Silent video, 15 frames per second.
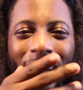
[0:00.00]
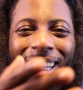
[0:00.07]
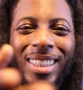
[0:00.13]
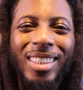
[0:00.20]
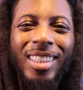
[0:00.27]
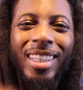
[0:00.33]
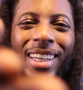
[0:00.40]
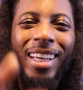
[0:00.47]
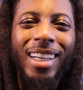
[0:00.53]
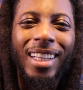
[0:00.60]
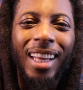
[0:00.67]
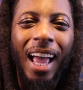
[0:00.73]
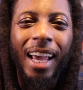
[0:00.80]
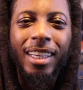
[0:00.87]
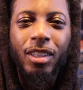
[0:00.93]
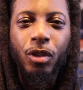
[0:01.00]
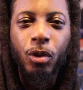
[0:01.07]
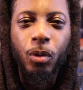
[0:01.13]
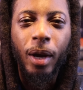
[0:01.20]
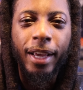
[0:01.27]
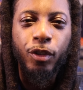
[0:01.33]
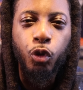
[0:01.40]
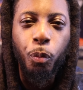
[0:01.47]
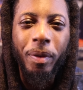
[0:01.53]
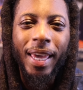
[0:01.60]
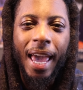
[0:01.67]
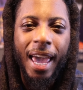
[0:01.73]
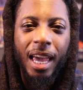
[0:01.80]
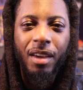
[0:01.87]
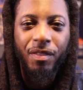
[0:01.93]
when it's a nigga like you and you
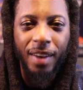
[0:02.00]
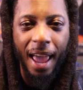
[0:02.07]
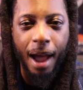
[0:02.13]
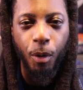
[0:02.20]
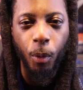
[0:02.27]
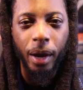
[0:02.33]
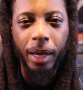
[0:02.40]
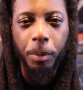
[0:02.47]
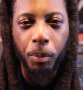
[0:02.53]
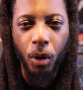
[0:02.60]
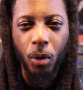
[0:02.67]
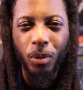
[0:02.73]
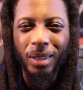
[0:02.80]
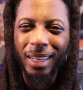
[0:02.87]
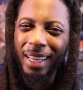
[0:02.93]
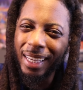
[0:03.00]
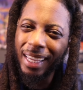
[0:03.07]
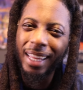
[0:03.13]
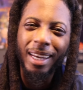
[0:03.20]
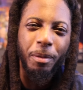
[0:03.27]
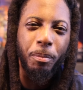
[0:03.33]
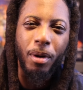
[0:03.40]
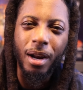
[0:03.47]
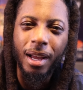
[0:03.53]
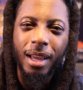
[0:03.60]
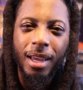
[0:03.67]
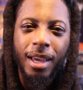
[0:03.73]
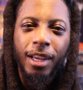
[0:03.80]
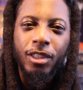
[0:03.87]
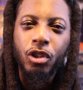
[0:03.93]
behave that way, bro. Look at it, bro.
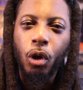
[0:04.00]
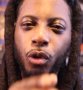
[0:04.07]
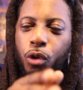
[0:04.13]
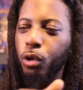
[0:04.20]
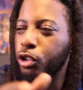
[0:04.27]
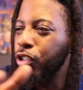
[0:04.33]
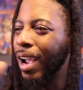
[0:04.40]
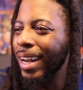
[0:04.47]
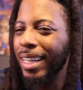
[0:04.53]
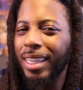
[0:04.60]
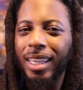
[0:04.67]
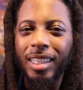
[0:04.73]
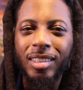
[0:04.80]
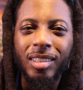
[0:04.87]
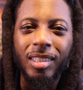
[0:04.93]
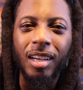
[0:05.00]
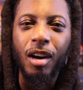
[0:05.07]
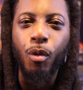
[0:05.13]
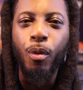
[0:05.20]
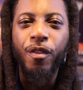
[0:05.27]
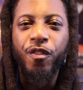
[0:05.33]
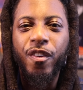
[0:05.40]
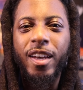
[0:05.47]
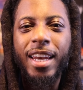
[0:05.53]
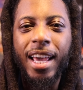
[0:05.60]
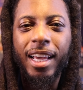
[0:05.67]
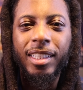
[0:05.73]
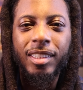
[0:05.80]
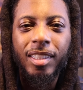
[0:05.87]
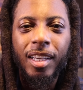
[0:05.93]
So you try to kiss tell with
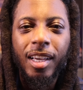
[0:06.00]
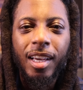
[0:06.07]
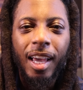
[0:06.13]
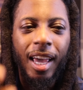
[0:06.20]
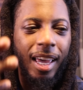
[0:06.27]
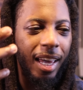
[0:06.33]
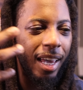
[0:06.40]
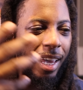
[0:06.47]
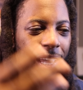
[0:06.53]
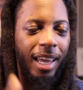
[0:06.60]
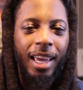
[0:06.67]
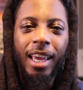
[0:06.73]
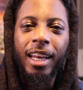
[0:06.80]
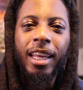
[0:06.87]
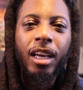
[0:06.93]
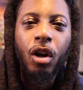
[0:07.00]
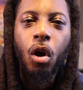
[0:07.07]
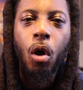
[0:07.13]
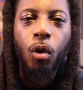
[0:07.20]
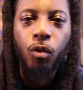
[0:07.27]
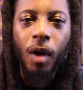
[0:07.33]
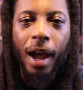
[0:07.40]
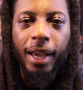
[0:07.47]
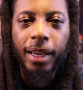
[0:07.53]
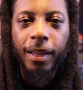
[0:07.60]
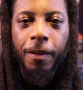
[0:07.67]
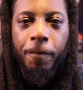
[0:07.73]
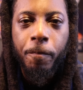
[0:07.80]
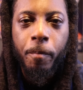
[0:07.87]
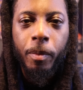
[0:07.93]
finesse and, and, and it didn't go right
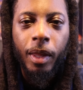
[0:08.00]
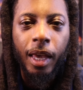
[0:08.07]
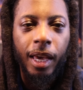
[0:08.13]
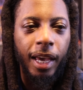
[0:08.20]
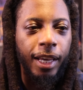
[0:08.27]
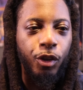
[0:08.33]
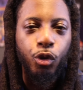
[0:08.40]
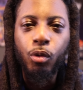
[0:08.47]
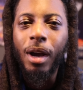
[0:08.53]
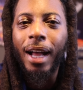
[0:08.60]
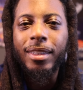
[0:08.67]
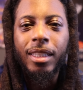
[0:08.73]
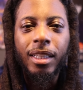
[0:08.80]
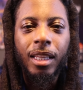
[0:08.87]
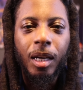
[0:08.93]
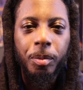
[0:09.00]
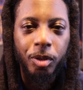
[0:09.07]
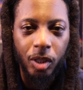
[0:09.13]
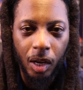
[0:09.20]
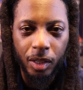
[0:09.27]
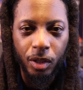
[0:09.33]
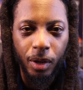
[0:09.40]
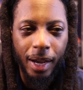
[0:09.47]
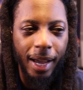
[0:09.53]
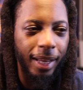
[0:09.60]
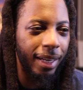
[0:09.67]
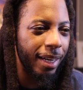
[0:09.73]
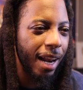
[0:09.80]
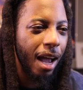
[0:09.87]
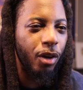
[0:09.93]
and, and, you got the lumps on your head,
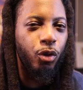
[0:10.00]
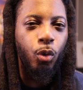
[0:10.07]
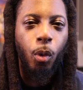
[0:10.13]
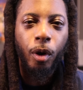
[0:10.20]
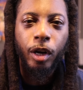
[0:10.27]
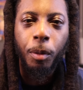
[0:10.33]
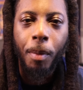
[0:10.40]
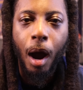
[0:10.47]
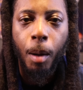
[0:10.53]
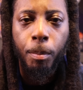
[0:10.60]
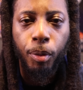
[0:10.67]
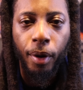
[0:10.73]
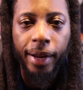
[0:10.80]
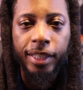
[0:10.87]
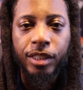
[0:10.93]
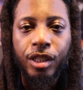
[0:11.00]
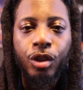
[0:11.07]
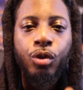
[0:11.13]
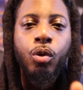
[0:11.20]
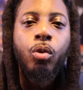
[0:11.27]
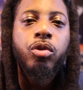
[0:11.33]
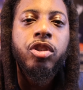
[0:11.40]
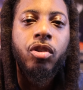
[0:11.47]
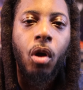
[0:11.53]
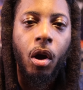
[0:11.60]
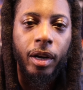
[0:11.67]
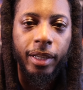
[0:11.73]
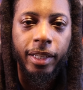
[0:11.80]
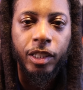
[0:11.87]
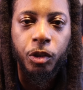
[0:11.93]
and now you worrying about Brazy. You
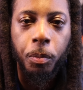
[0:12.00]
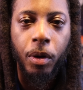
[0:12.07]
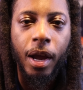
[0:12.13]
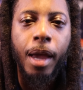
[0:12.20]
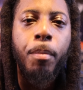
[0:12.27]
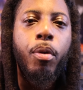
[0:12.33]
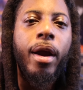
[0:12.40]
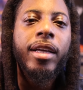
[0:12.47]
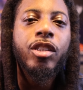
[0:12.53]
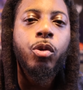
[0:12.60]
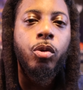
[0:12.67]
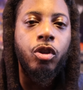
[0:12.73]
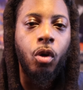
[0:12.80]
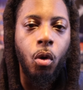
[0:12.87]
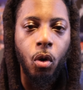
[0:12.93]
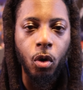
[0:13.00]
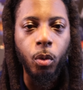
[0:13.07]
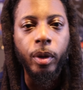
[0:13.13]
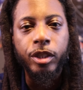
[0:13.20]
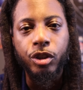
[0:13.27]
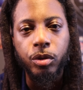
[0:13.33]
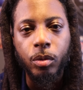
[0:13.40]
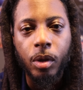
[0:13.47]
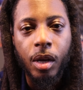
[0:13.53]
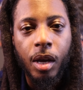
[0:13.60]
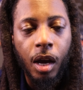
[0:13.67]
started this, bro, and Brazy was cool with you.